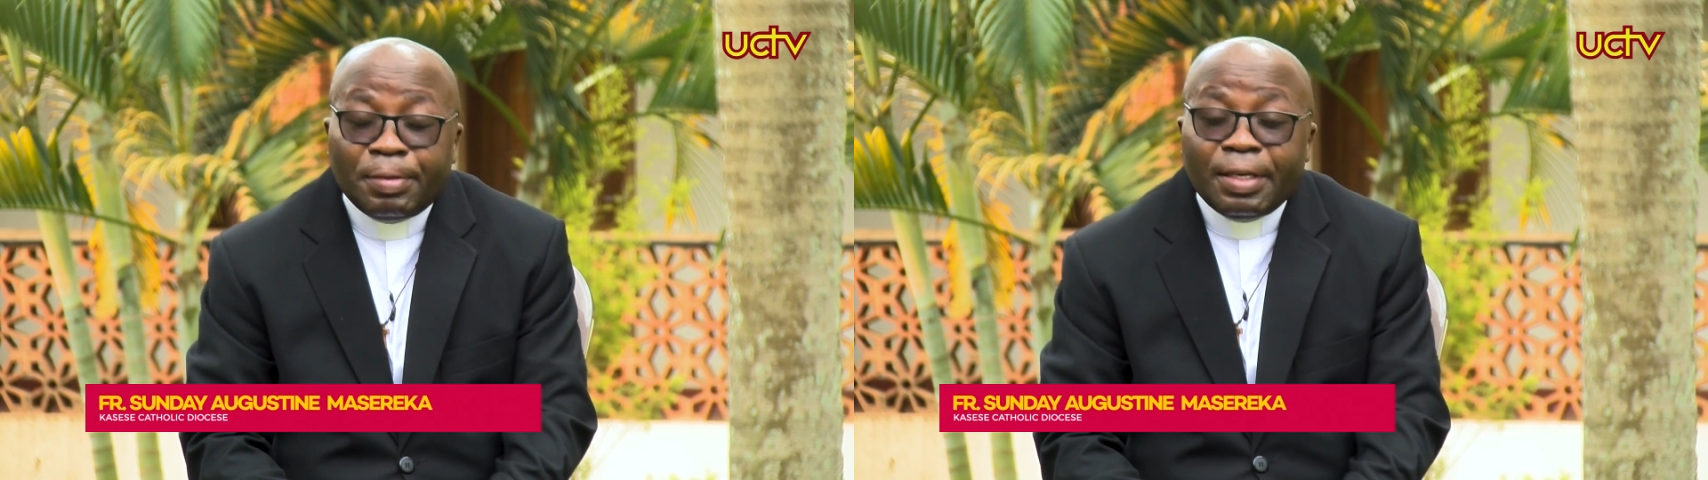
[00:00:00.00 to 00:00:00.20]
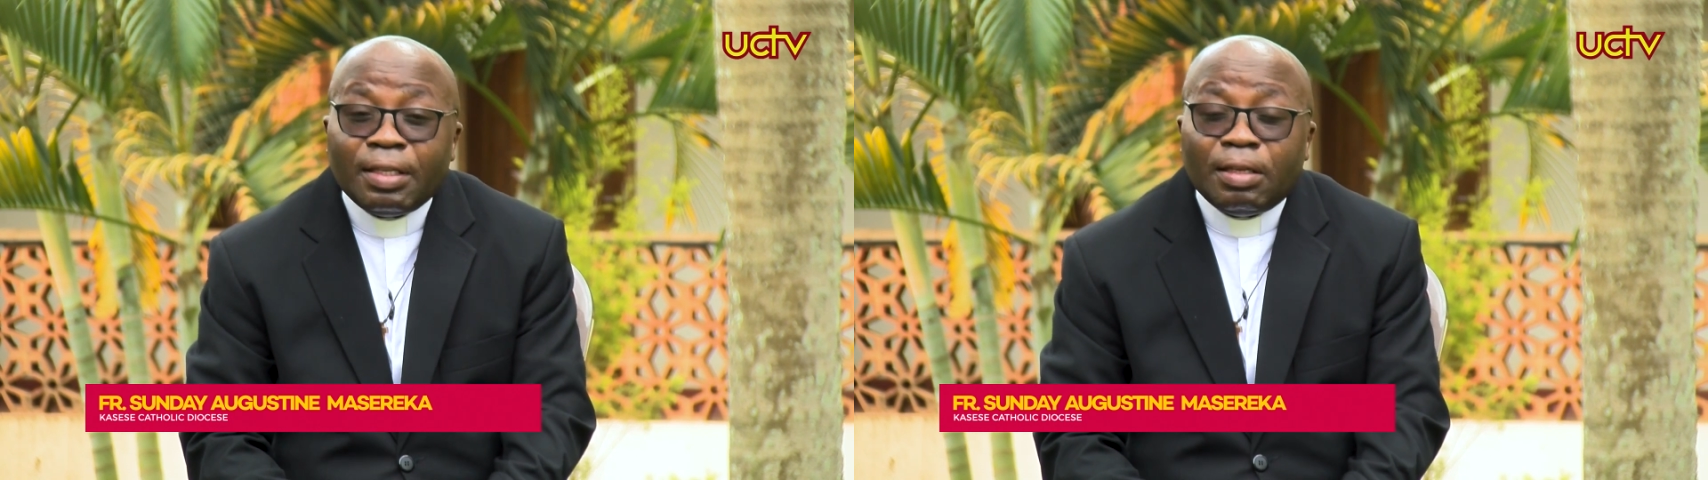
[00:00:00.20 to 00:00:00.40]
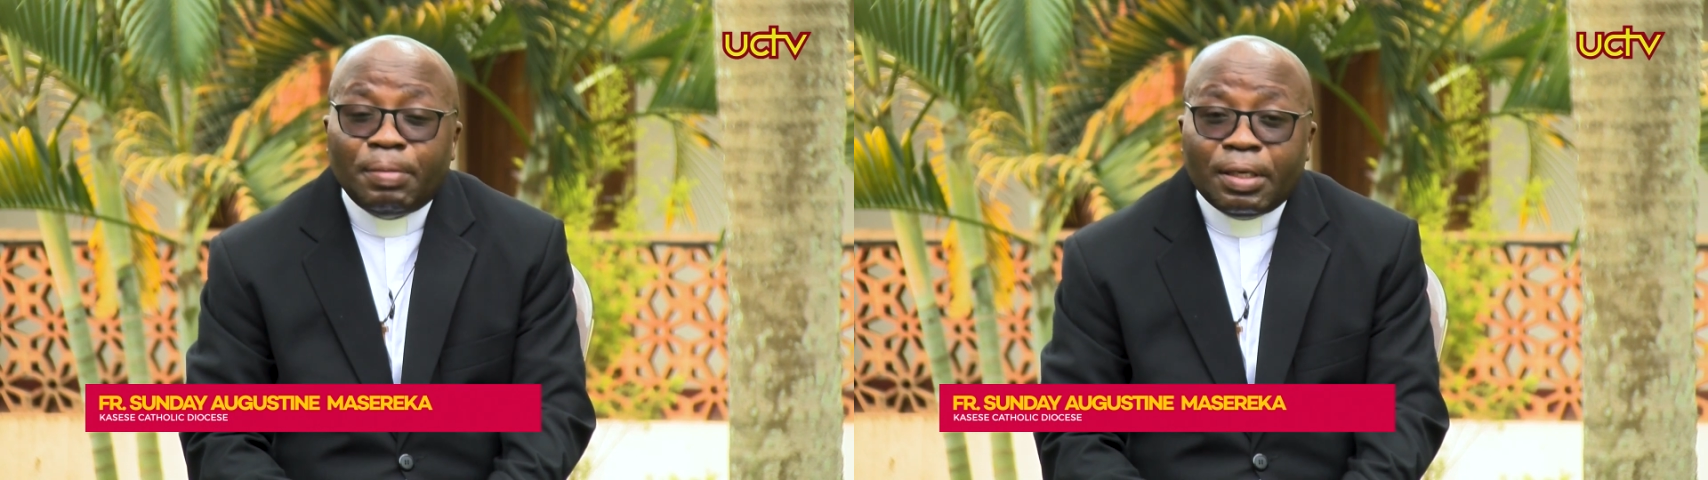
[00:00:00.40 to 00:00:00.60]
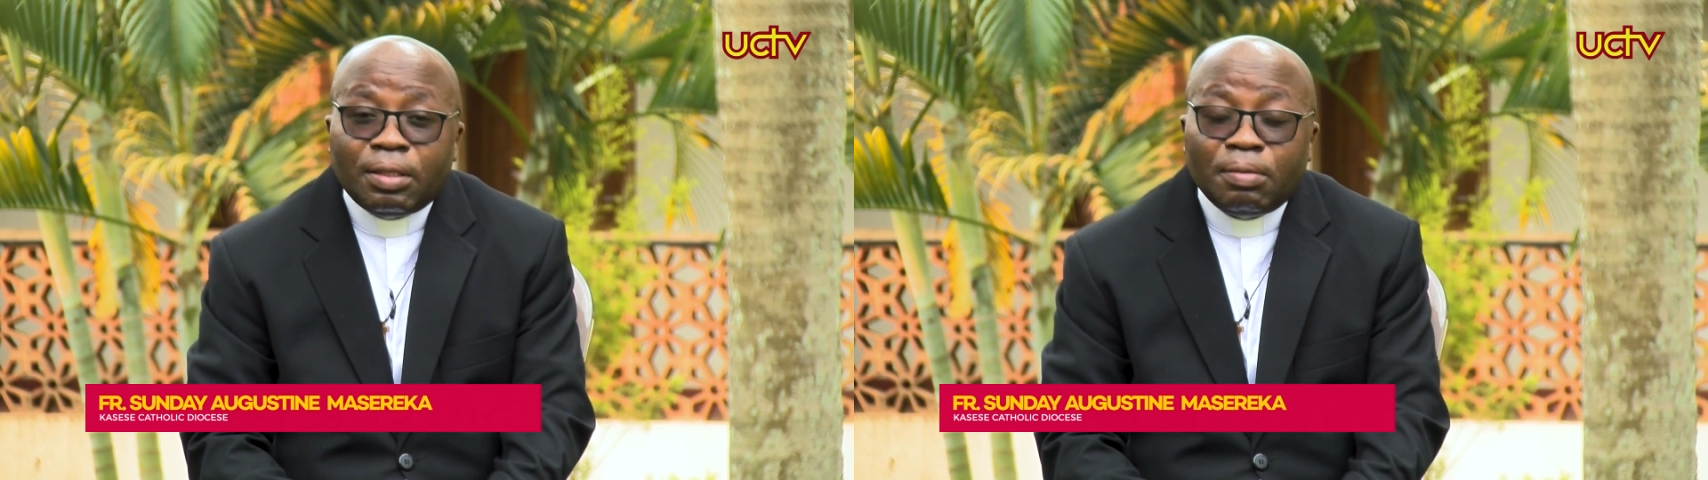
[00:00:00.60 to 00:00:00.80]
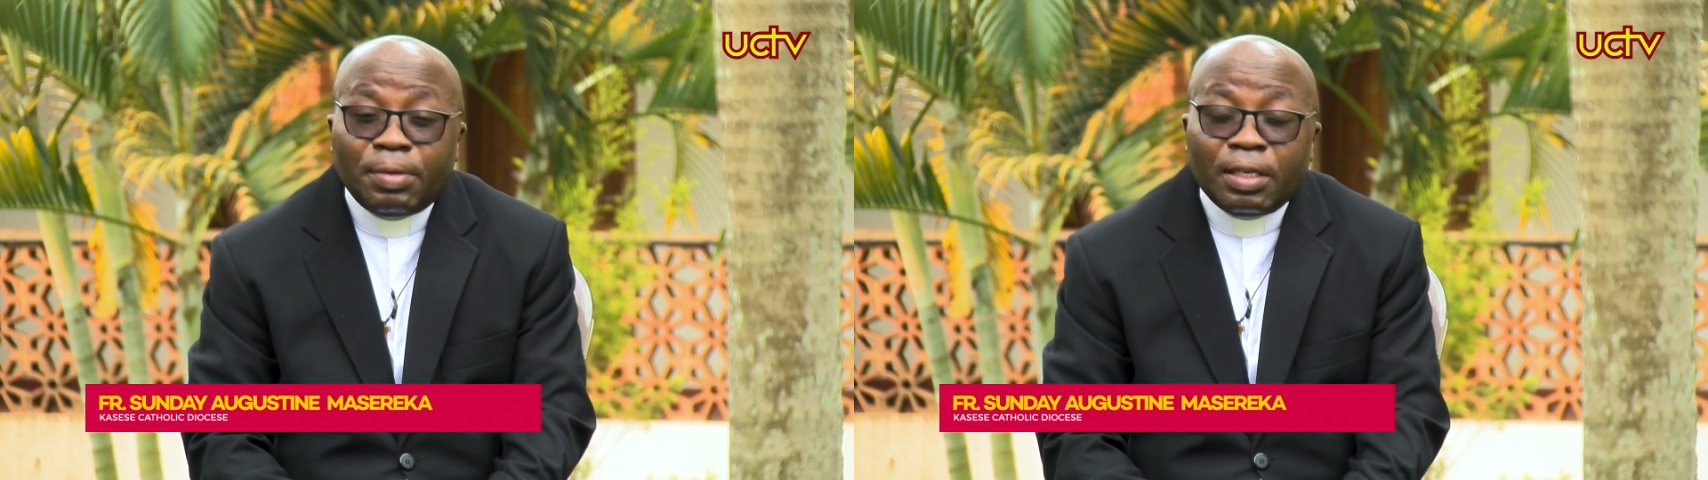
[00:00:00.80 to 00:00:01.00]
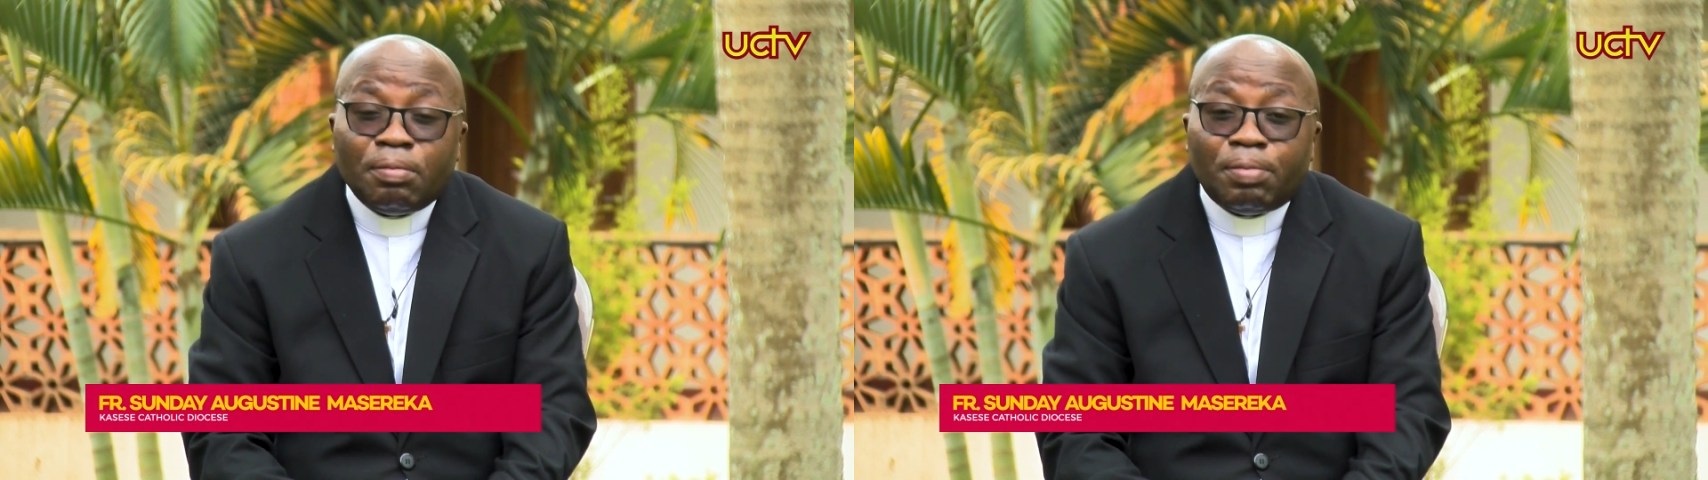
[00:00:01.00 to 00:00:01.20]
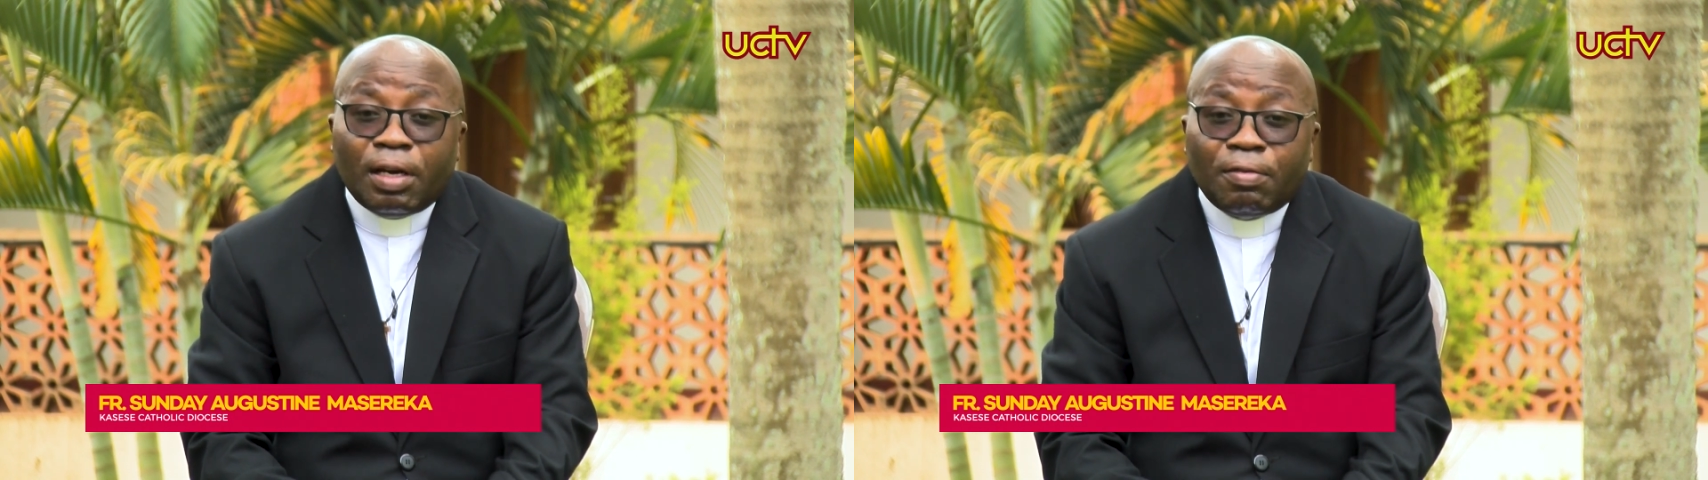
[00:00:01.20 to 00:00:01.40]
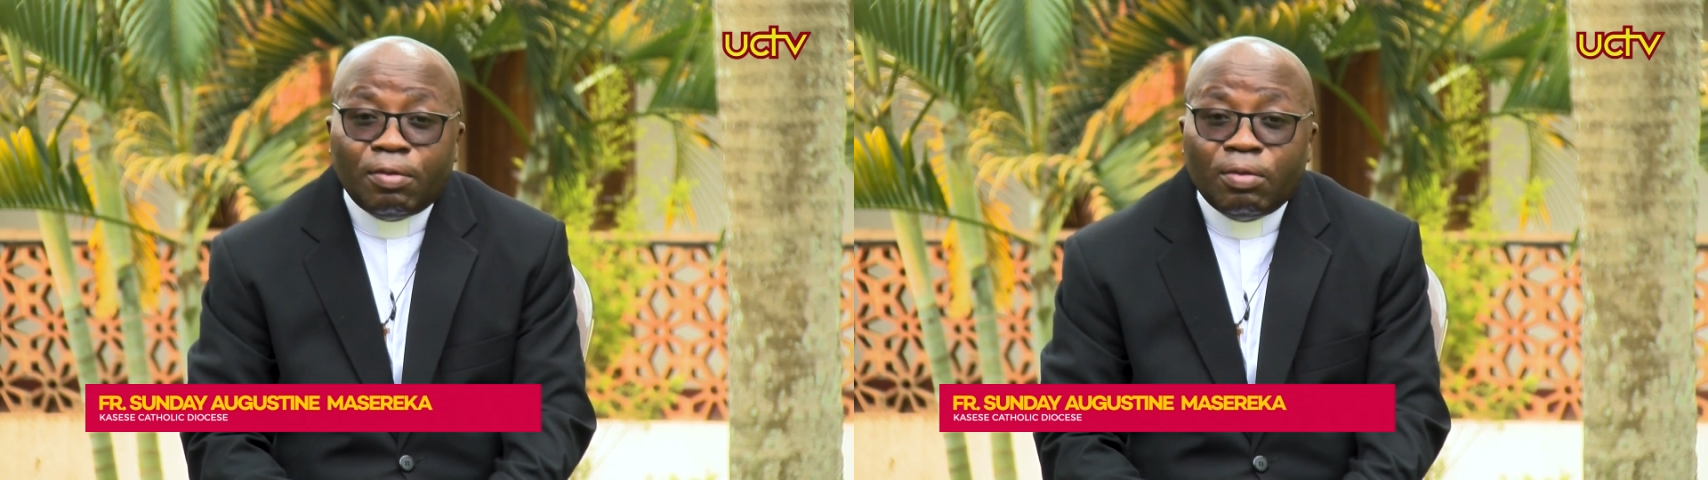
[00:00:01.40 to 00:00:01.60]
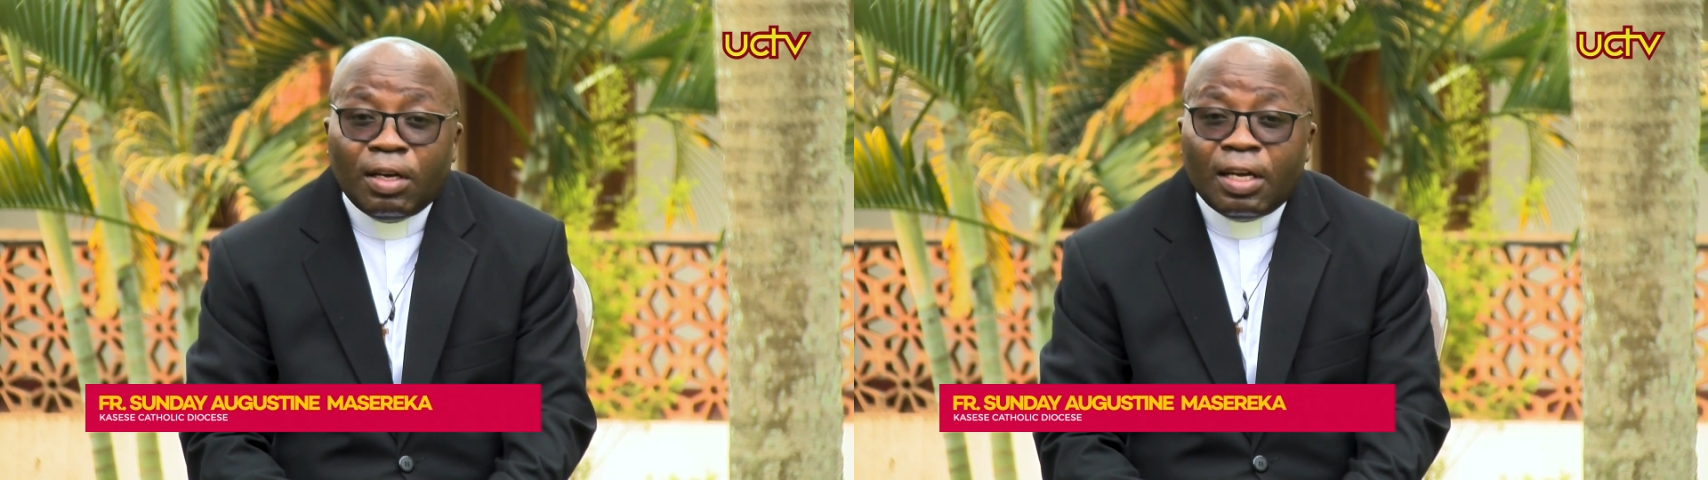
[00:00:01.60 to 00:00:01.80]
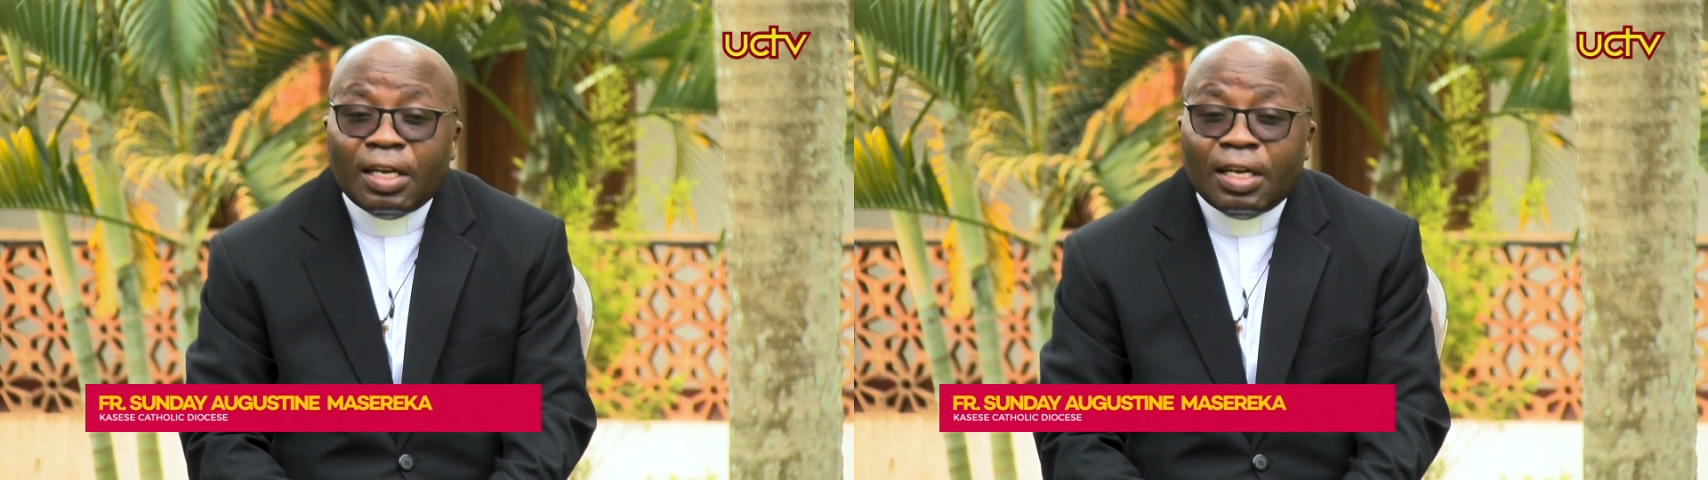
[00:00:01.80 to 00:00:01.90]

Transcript: being the best, being prayerful